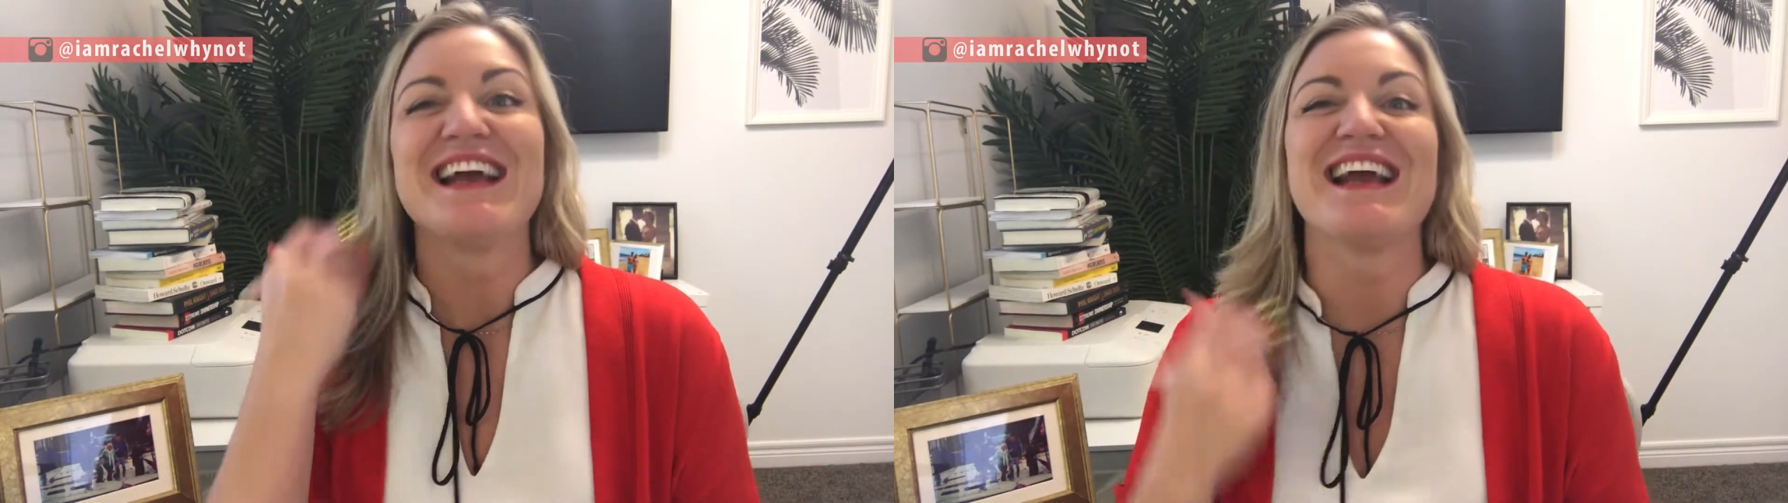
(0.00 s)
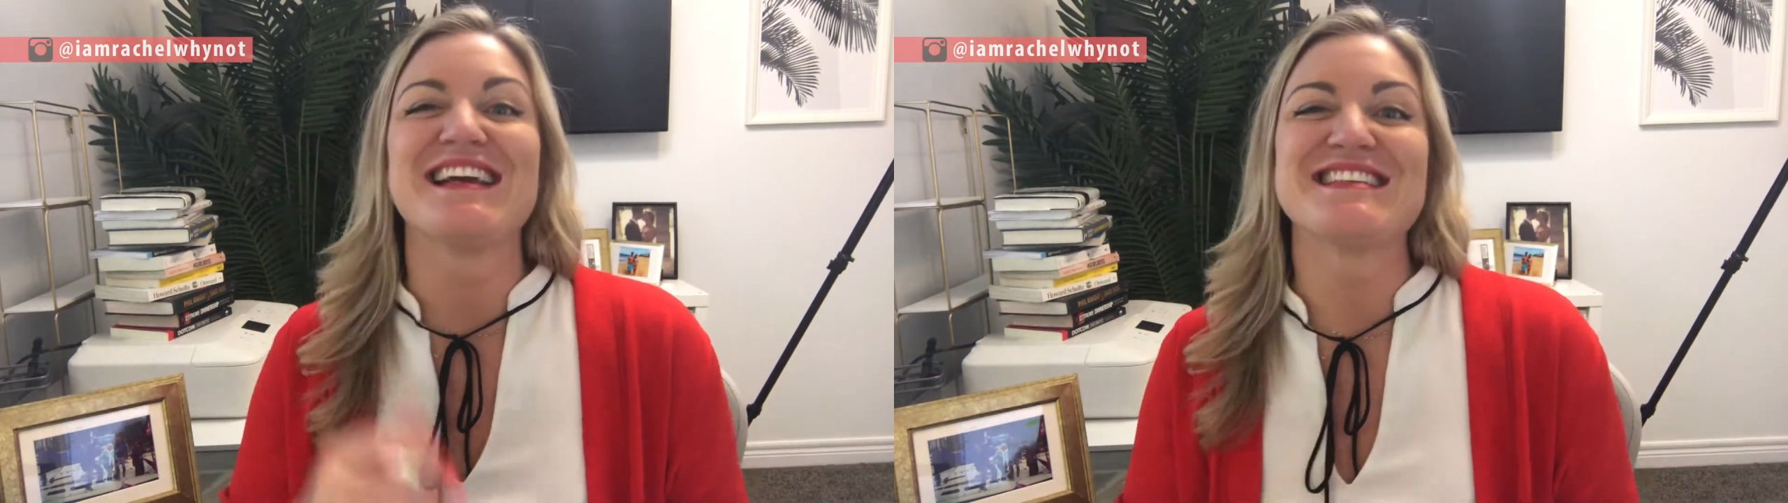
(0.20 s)

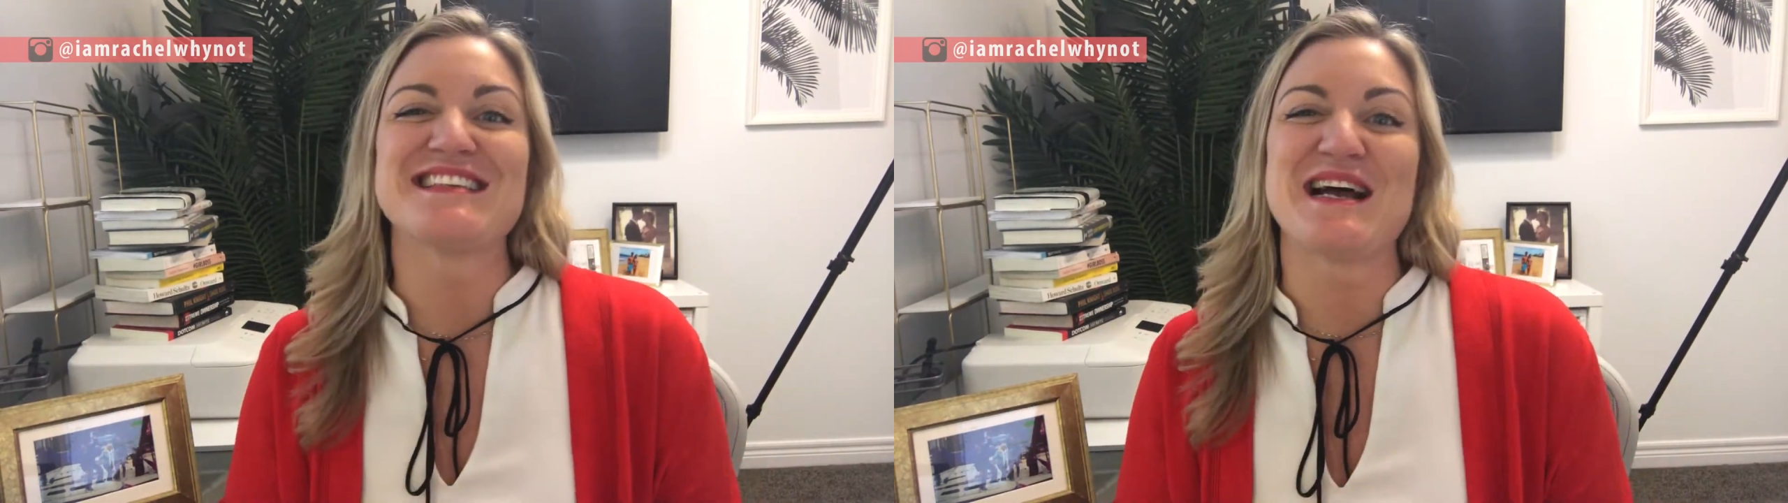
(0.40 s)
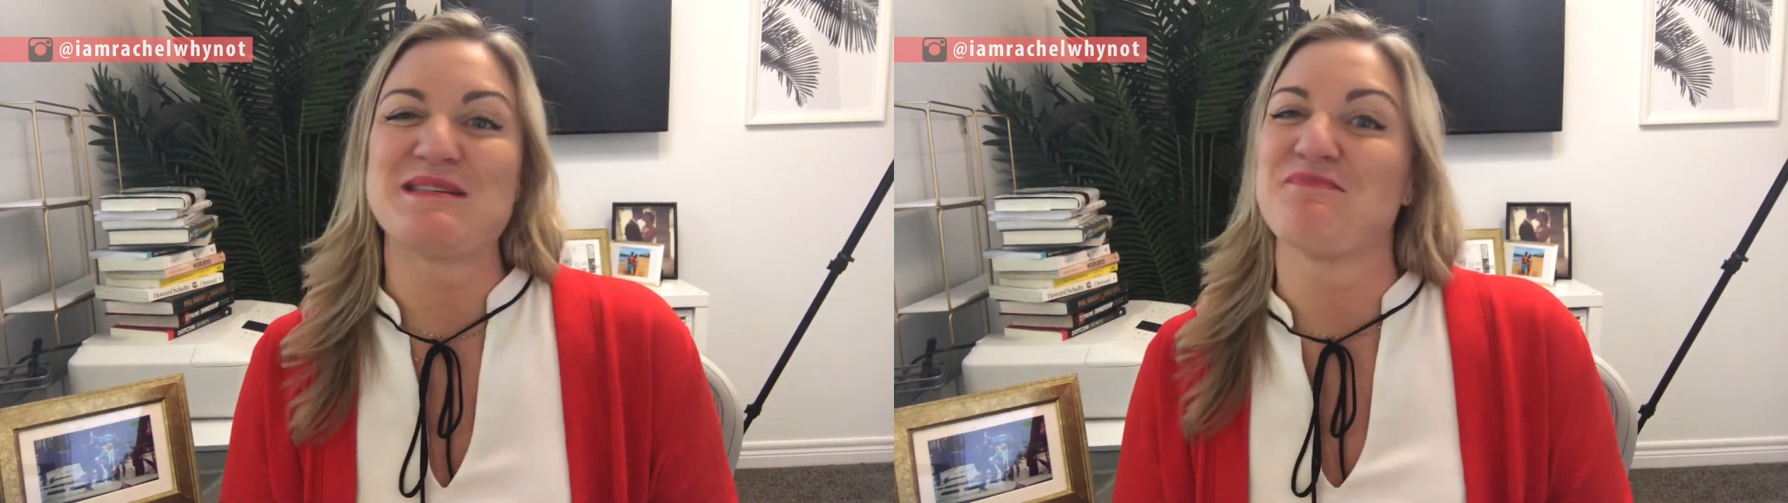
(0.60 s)
is
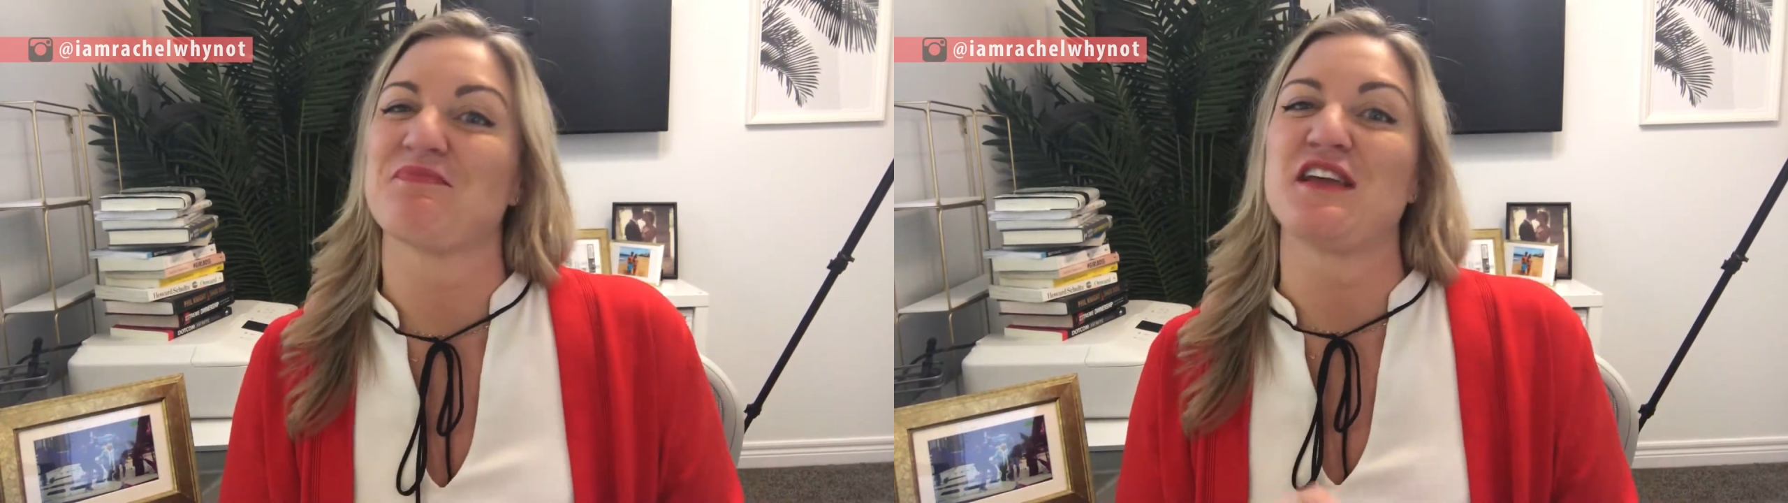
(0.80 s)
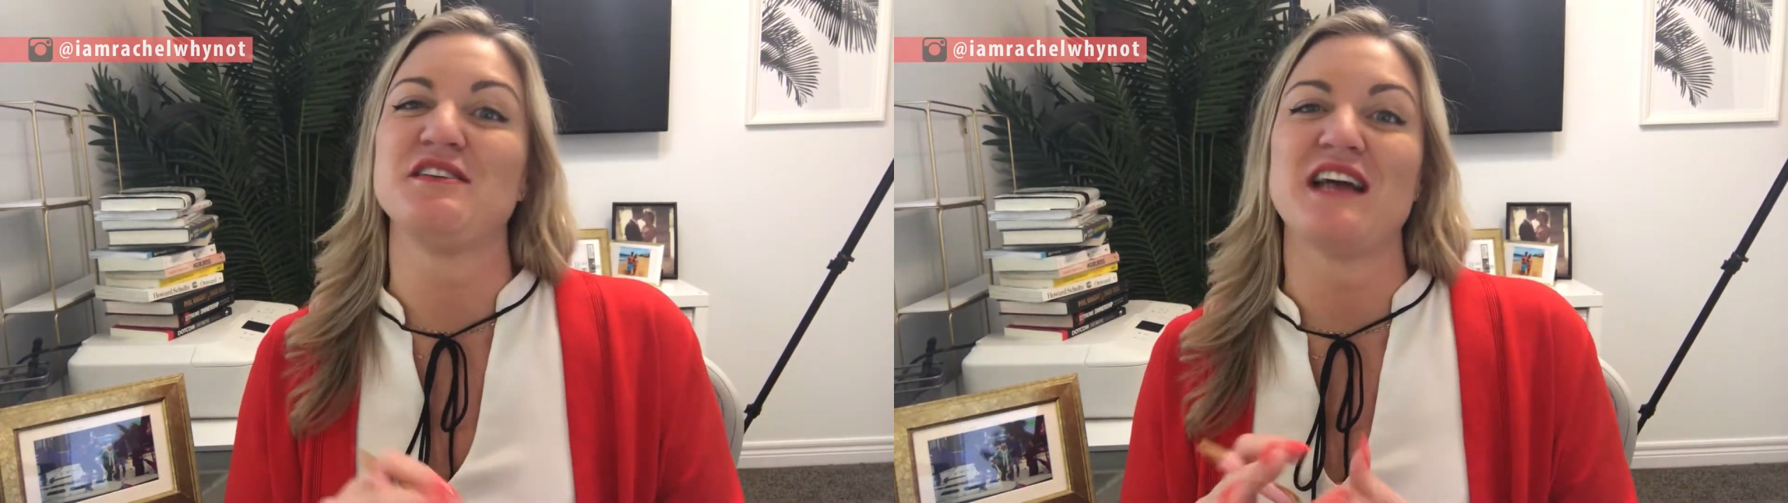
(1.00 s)

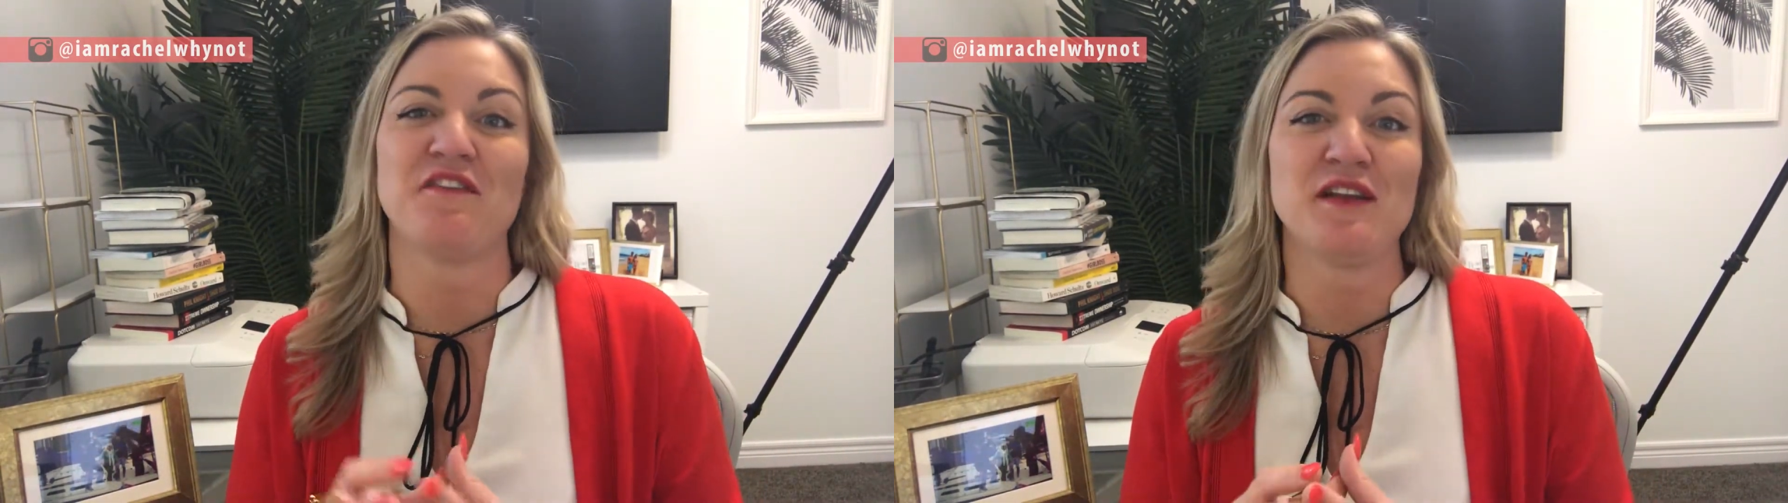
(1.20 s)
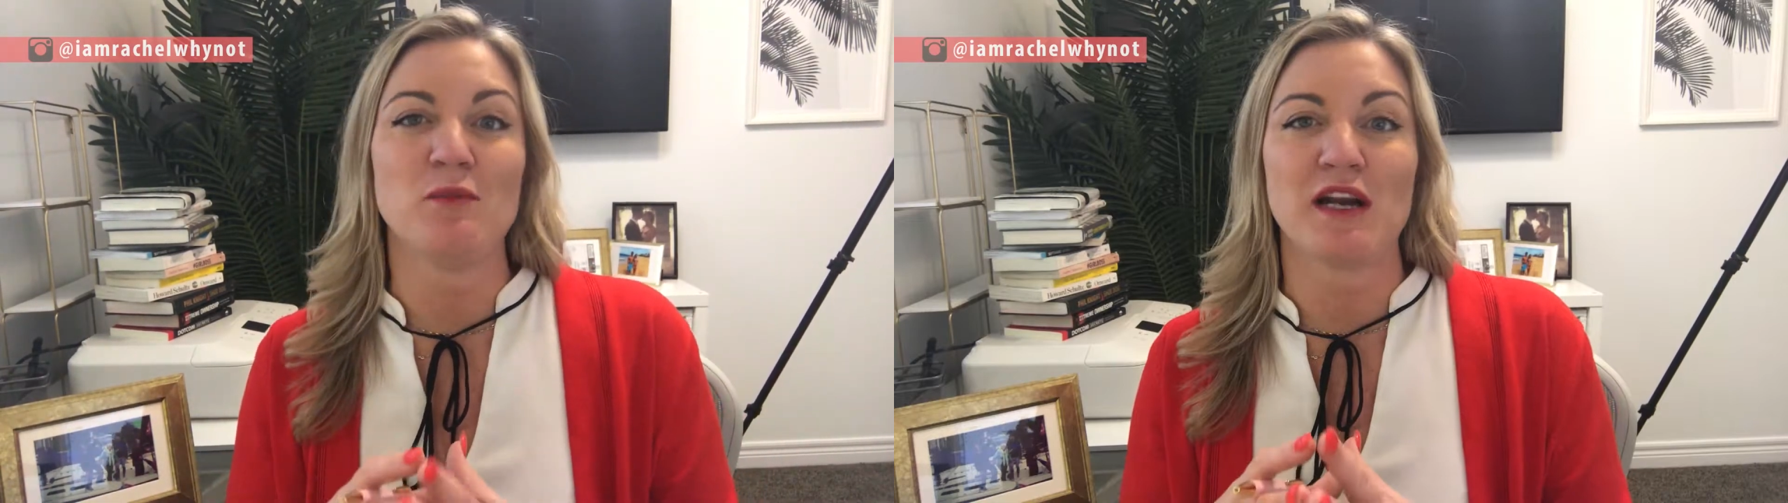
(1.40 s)
you
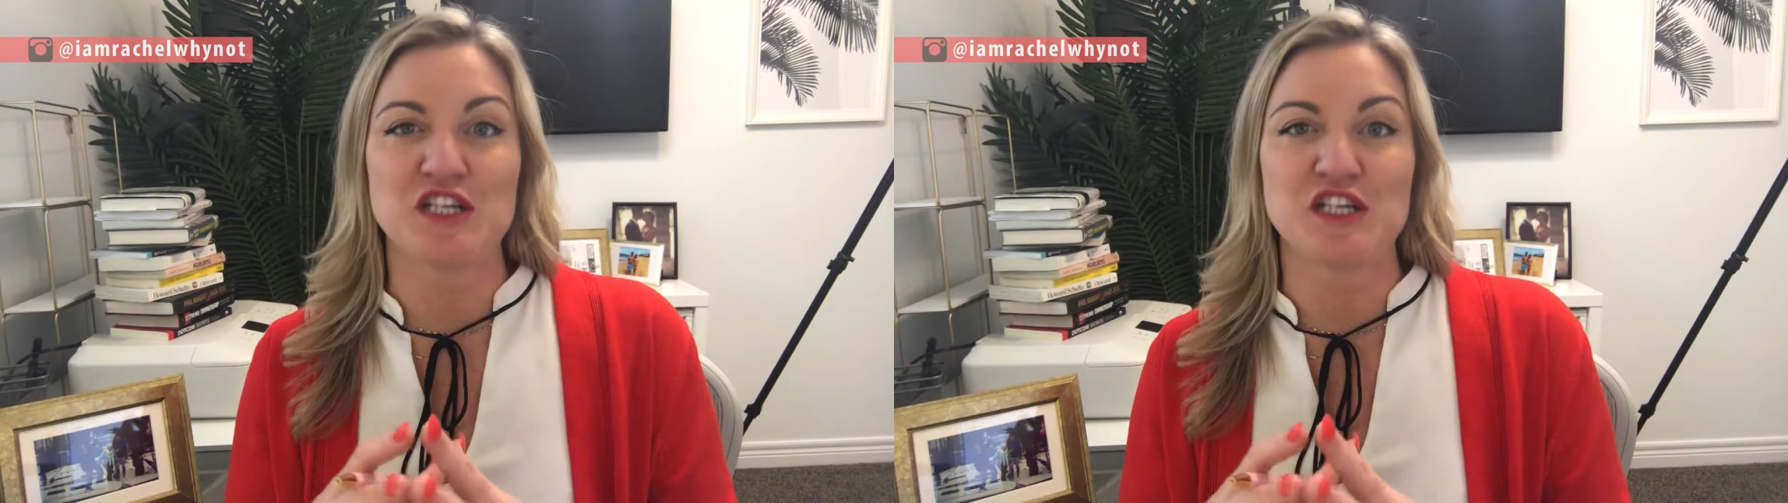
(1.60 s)
definitely want